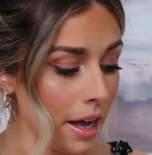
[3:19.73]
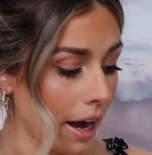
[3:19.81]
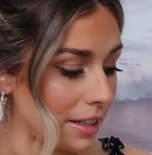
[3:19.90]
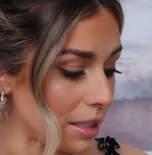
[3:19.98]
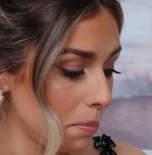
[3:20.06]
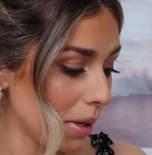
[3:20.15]

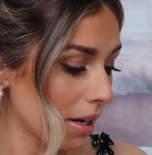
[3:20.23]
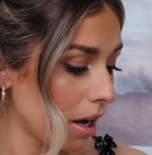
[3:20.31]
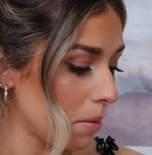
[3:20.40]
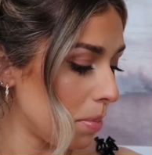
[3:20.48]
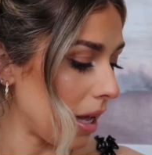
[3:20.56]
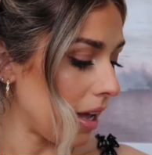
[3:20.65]
I did pick
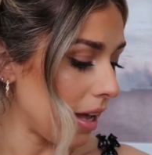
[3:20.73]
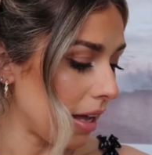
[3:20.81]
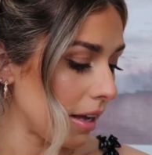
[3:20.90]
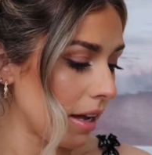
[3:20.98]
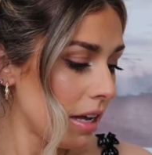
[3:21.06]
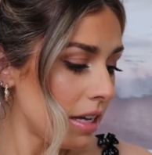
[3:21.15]
up
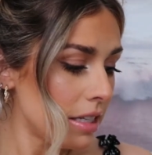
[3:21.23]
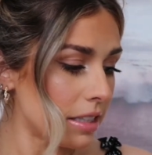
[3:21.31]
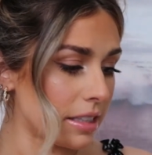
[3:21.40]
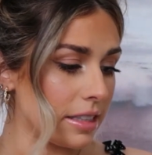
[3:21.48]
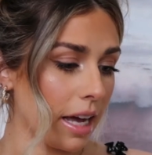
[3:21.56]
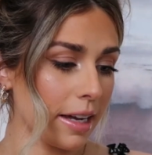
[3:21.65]
a
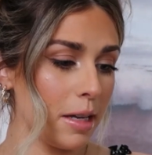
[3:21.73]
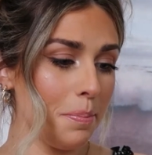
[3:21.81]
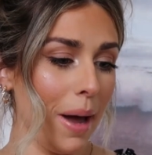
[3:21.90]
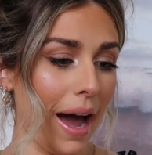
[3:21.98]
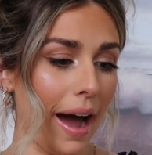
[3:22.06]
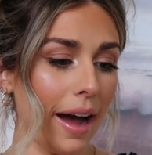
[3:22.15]
second
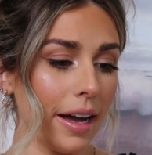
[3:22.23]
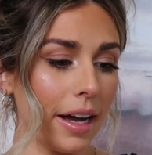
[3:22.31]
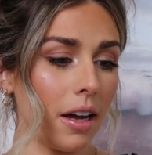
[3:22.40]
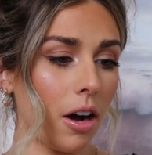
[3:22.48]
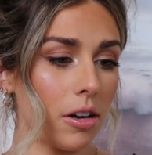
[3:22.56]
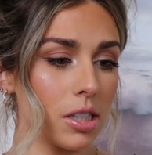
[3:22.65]
pack.
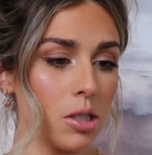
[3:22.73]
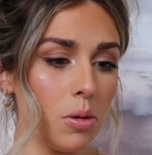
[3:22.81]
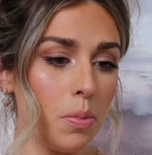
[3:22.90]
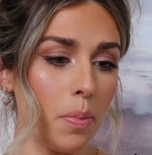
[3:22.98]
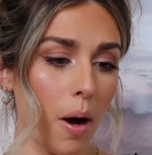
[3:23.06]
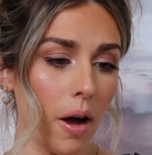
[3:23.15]
I also
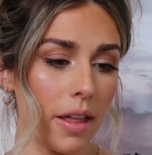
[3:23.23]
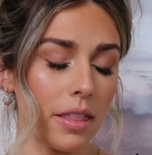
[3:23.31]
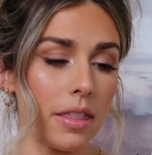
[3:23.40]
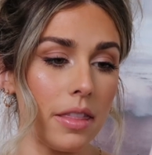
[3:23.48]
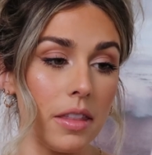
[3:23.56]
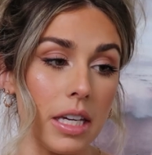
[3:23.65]
bought
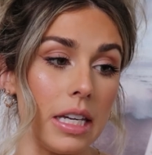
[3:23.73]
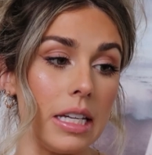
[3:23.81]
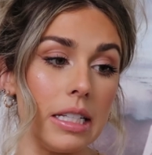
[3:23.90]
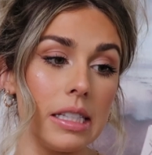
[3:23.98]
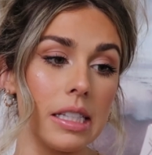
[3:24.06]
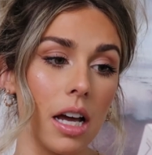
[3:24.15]

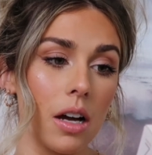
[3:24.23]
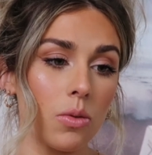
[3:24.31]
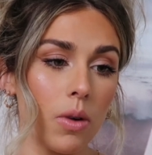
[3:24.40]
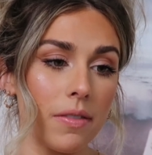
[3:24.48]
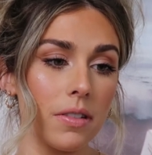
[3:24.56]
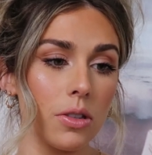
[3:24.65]
these
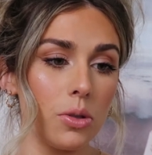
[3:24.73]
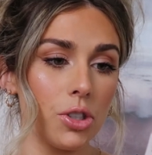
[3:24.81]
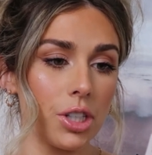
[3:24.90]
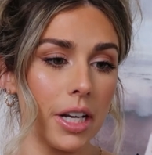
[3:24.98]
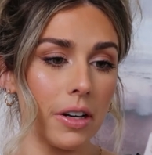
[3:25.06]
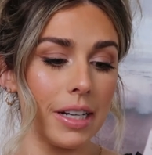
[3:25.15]

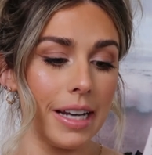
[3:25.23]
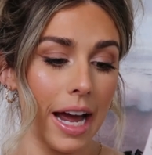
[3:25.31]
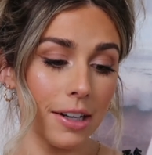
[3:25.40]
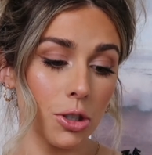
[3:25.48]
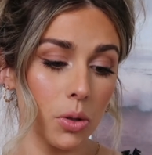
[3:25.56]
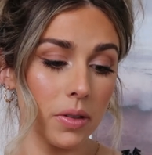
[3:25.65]
Revolutionary
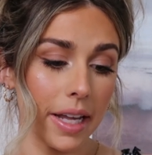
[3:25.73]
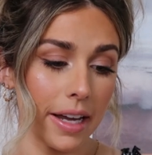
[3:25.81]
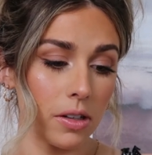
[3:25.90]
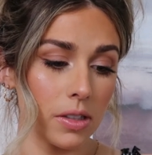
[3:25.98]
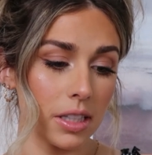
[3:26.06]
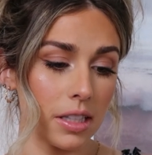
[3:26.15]
Natural
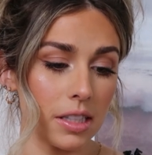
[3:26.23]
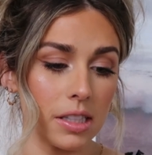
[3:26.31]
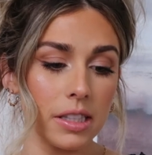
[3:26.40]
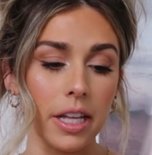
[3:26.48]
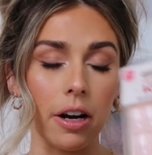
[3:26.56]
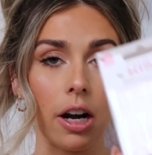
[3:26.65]
Nails. This
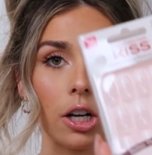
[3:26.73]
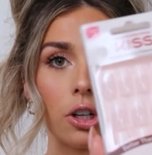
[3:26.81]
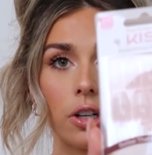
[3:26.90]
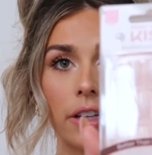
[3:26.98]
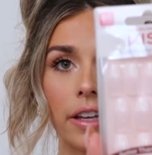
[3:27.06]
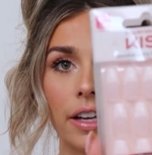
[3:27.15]
is their
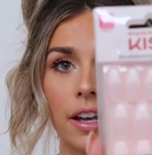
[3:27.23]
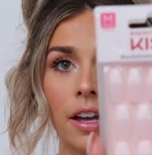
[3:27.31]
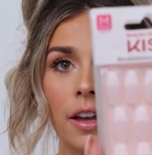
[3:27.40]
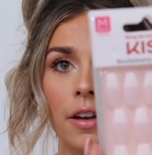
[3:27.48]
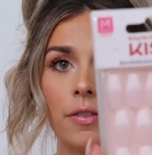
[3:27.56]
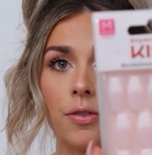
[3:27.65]
acrylic
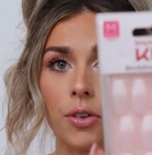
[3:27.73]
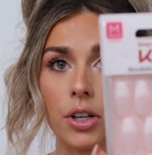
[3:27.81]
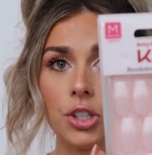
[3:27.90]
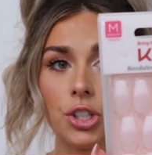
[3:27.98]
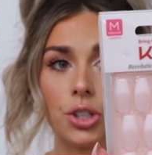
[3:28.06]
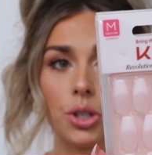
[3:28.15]

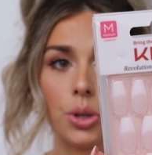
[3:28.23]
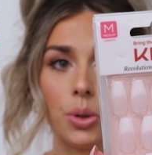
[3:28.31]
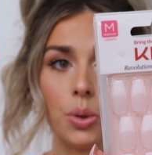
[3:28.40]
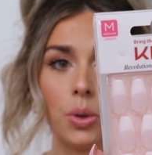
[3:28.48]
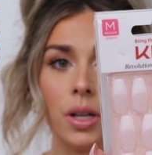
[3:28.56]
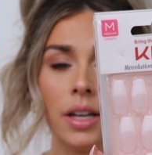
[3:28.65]
French
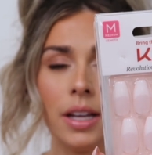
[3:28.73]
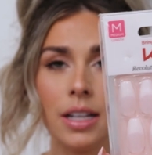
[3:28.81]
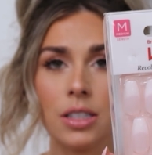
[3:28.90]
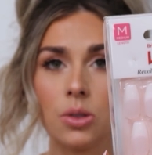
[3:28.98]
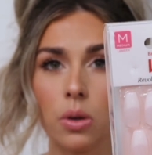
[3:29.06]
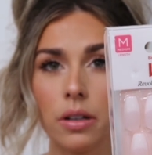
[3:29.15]
nude,
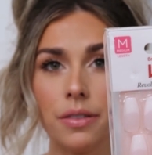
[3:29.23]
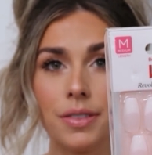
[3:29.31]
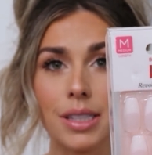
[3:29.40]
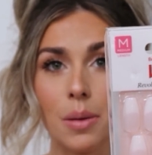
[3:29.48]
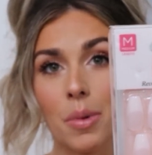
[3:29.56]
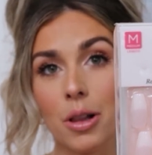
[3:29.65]
sort of
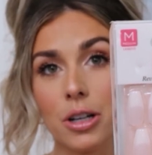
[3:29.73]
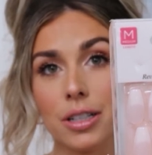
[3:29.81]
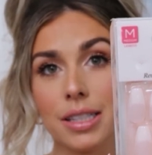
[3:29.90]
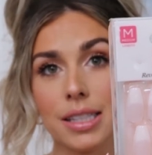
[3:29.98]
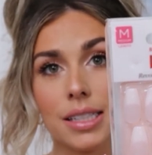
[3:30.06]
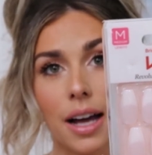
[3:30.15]
similar
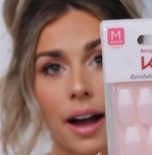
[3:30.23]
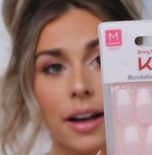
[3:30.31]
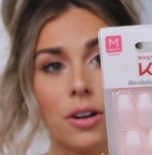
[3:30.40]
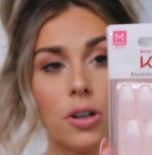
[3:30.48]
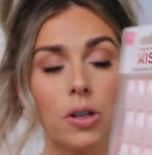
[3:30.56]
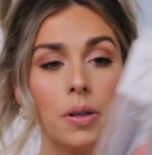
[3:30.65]

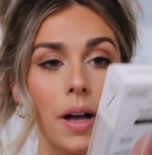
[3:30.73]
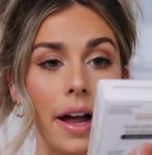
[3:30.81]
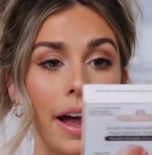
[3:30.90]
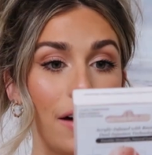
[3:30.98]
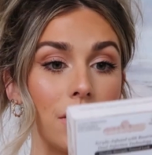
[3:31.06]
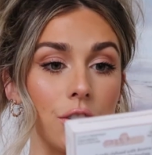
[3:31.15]
style. I
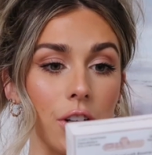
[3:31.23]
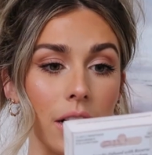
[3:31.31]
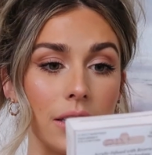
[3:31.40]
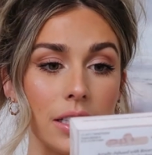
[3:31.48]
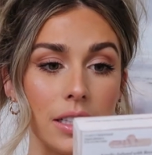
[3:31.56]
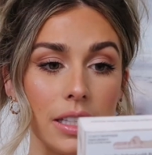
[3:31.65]
haven't
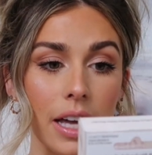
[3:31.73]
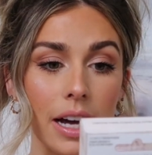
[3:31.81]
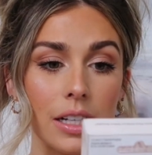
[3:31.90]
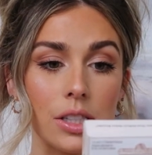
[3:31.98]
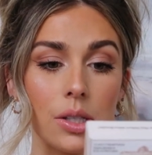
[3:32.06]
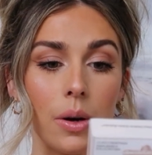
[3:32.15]
tried these
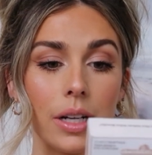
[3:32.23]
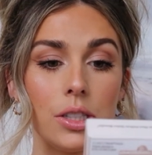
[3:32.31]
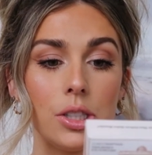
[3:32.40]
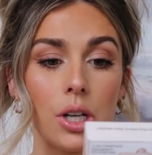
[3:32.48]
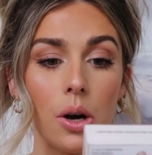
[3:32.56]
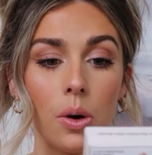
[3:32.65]
yet, so I
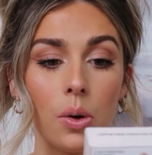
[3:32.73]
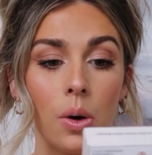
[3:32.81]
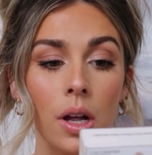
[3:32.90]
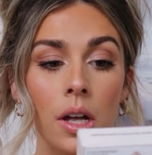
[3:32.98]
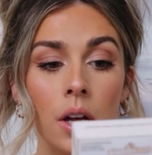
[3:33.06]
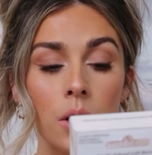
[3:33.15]
don't
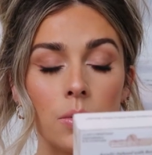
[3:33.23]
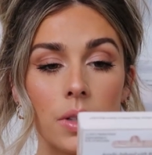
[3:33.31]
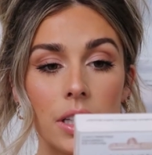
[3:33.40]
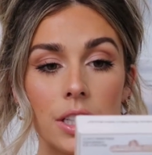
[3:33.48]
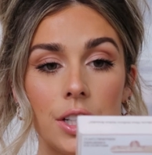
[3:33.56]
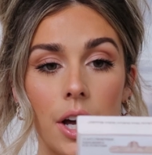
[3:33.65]

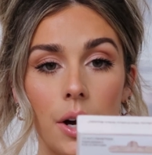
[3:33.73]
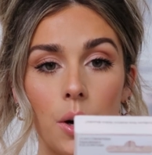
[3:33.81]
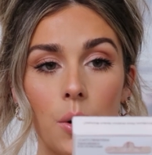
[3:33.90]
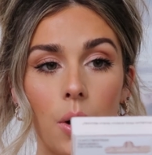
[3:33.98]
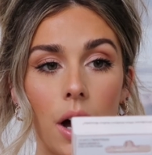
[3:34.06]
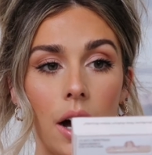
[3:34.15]
really
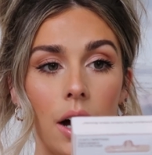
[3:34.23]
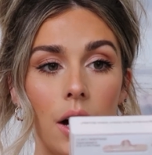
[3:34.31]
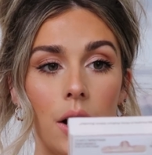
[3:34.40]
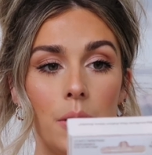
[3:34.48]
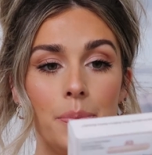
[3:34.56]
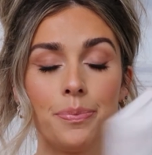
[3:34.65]
know
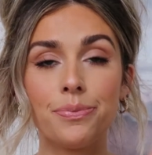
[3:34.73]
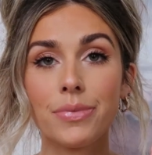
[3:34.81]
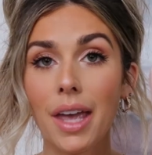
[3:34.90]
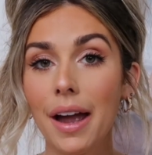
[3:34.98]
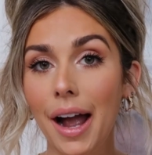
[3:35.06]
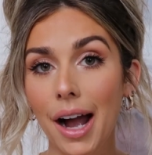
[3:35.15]

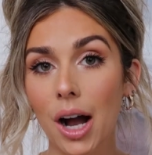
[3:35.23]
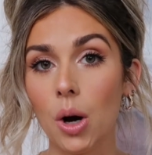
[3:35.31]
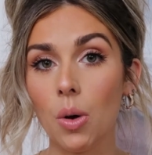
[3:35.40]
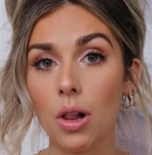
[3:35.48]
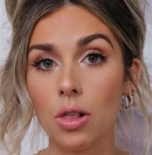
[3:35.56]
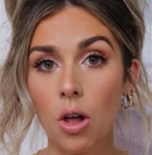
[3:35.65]

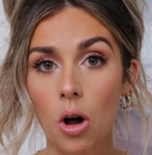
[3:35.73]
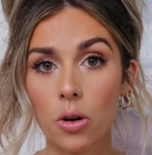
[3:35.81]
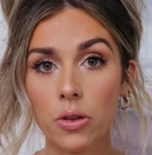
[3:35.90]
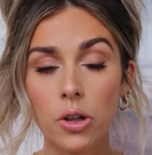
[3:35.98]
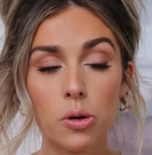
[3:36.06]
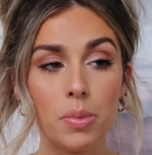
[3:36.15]
how
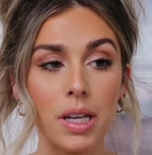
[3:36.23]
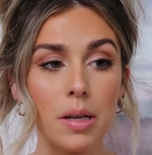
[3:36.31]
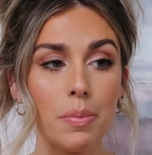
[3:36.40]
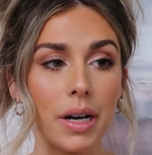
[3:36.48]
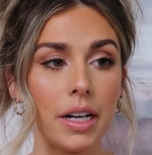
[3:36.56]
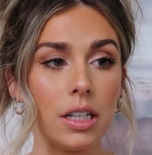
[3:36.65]
long they'll be,
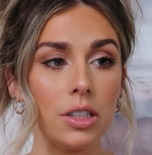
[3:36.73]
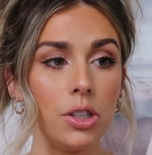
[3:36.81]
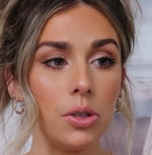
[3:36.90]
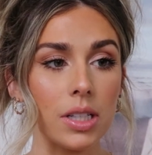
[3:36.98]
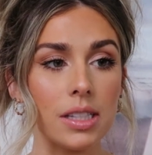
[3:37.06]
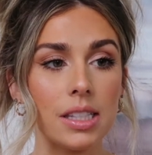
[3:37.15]
but
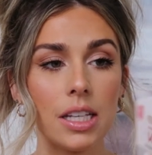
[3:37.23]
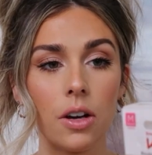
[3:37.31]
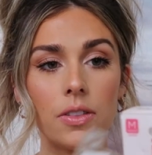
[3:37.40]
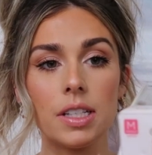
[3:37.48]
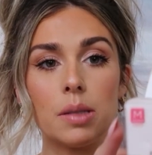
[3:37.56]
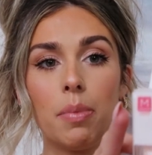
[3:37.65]
you can see
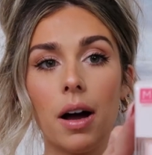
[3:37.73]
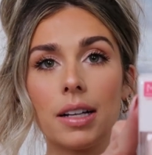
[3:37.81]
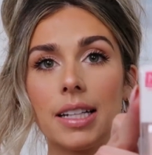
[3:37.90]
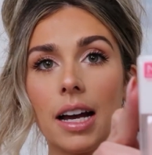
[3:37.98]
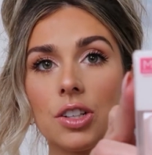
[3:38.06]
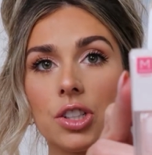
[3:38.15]
on this
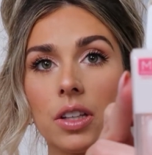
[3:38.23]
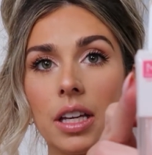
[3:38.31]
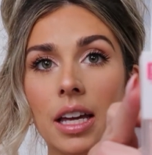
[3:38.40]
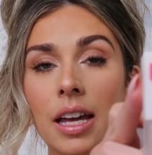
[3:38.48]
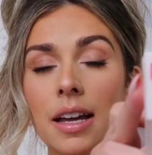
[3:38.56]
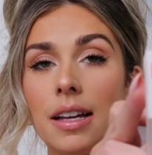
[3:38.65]
box
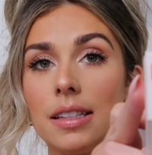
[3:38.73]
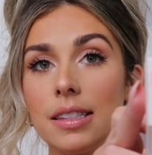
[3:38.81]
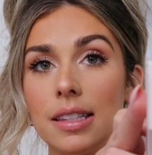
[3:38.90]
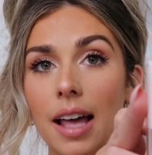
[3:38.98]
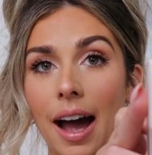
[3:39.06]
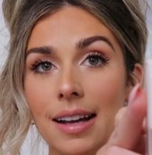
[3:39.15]
actually it
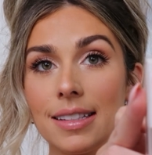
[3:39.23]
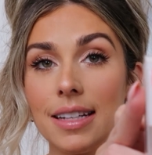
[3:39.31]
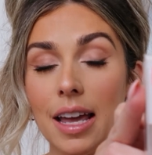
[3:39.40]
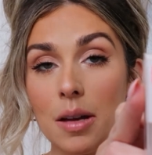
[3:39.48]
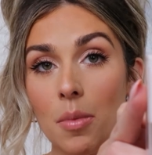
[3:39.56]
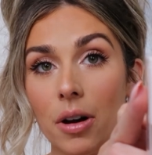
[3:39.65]
has an
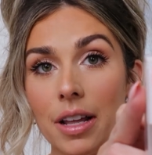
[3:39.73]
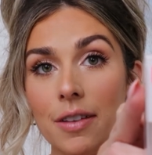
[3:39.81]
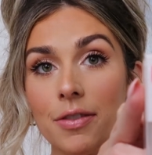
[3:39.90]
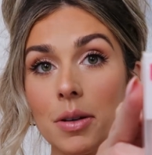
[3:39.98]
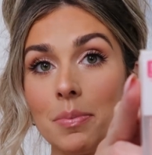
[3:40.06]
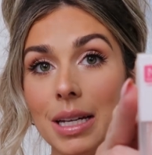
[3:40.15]
M on it
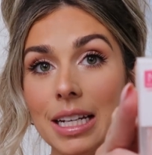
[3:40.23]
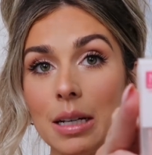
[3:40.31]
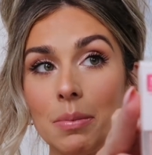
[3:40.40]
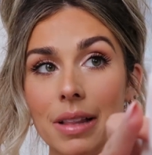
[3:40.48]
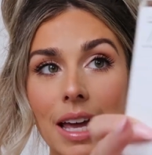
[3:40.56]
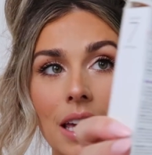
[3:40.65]
for
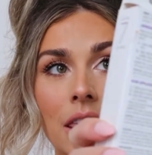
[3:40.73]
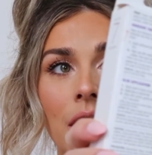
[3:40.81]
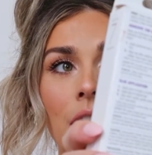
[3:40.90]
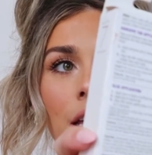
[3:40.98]
medium length.